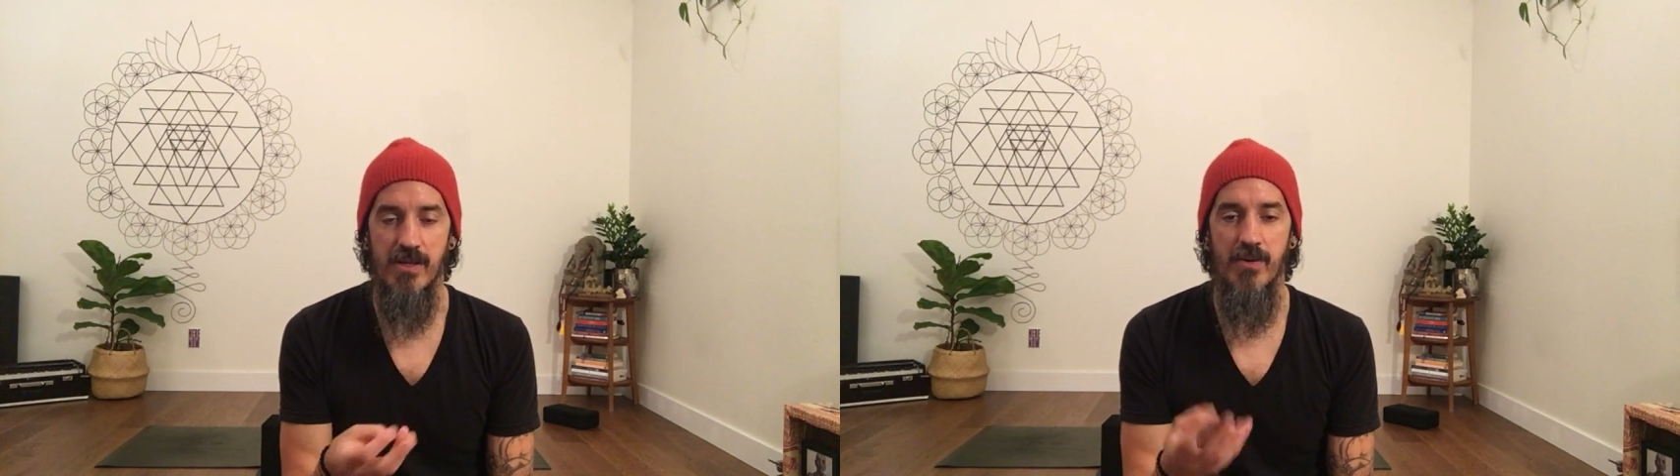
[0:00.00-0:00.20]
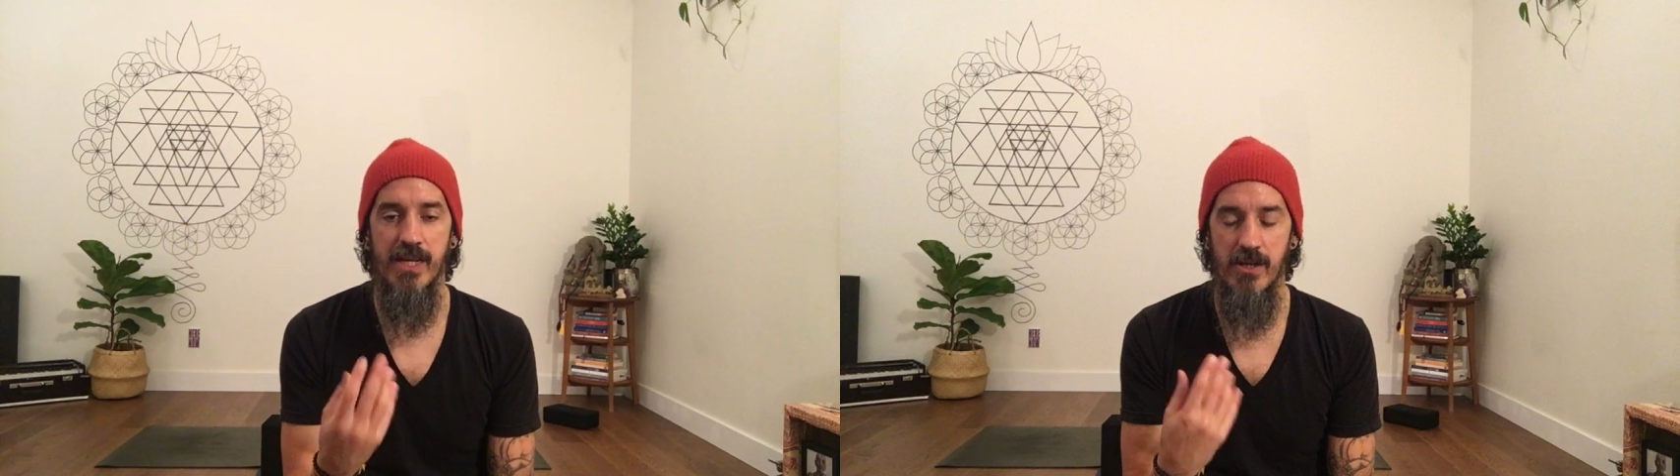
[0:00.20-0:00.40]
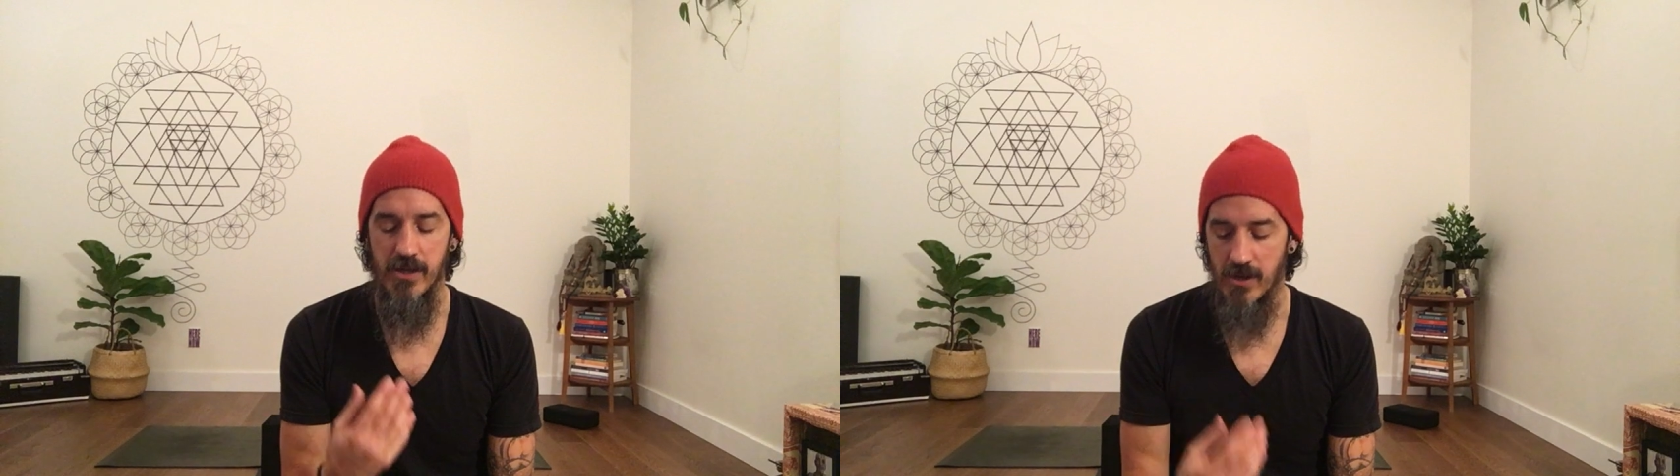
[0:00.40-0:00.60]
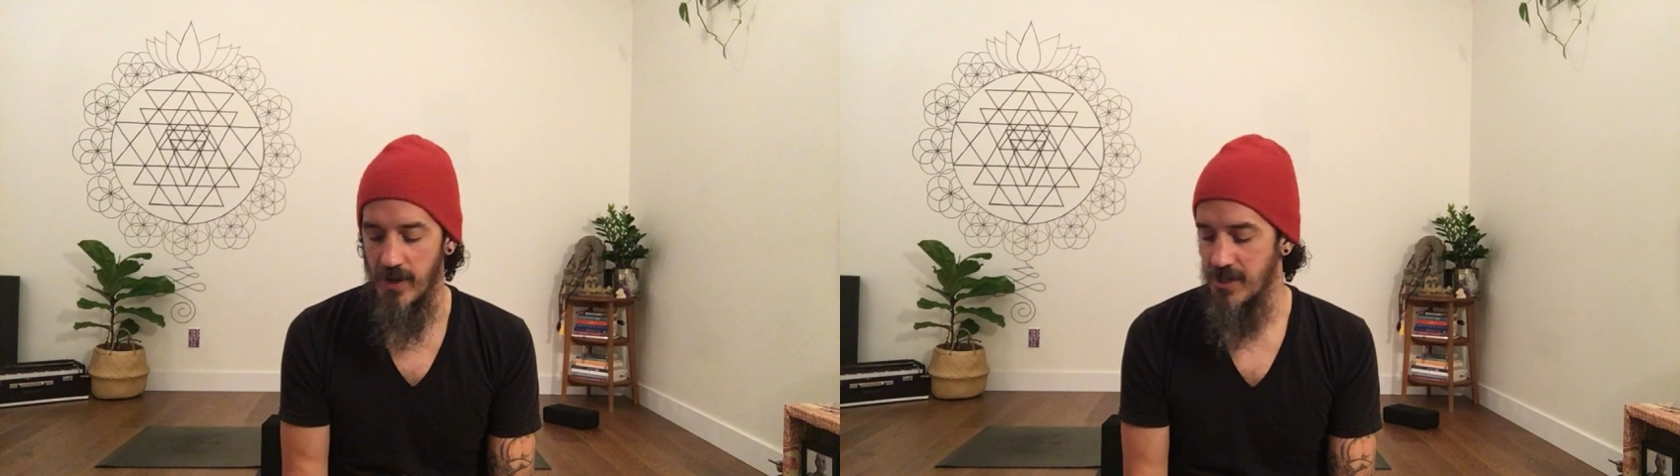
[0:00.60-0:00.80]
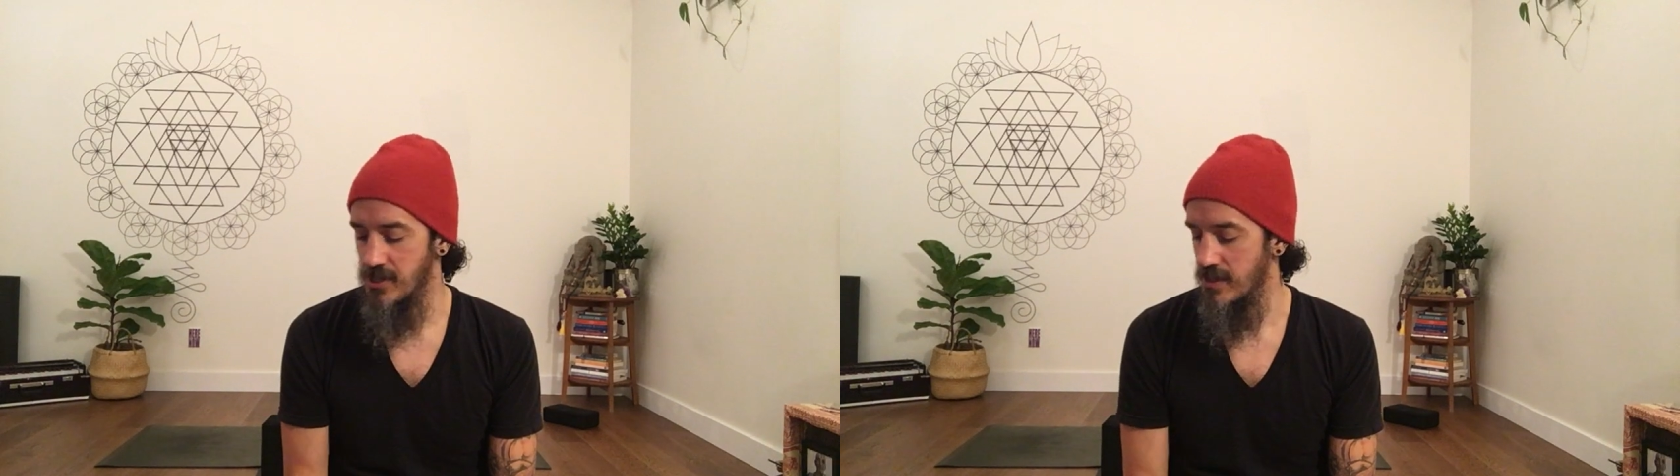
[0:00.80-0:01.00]
I want to hear your
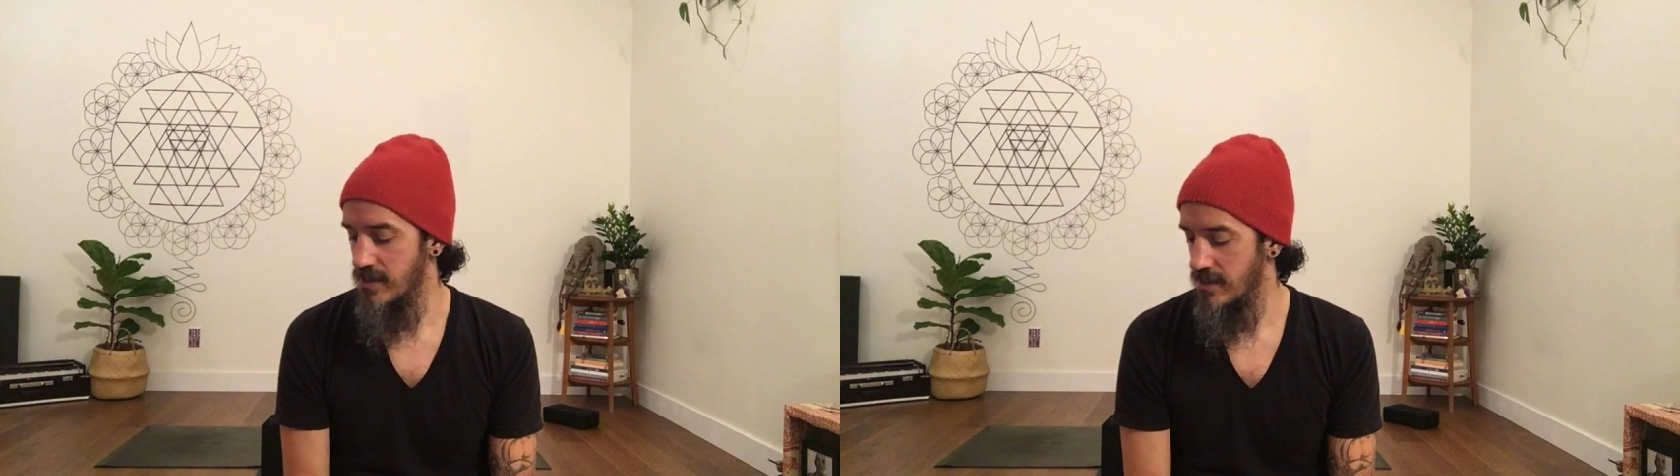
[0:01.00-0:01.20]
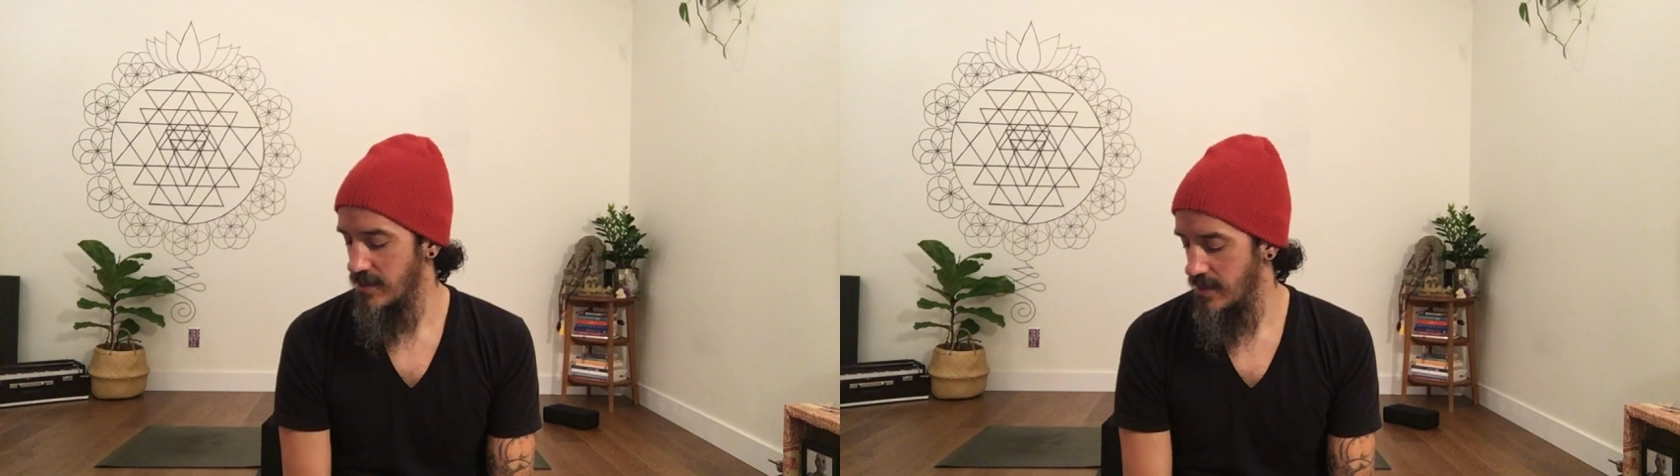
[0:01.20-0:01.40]
questions.